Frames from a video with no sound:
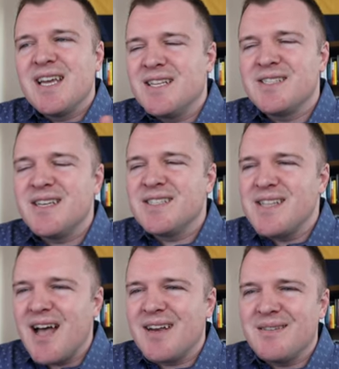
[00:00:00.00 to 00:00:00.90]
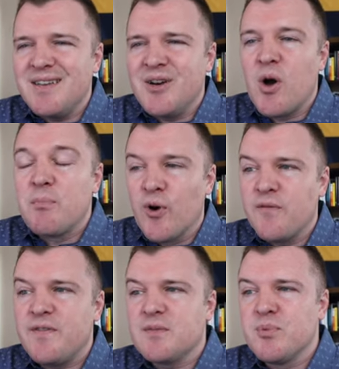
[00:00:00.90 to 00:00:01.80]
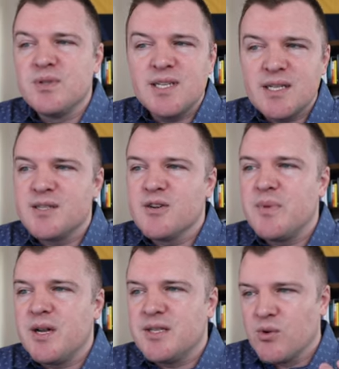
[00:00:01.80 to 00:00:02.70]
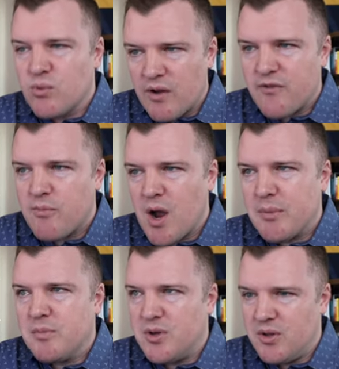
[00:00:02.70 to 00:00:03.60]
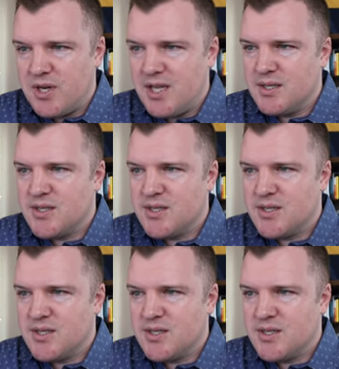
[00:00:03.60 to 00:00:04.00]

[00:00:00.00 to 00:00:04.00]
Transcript: It's, it's not you know a perfect predictor, but it's a rough probability.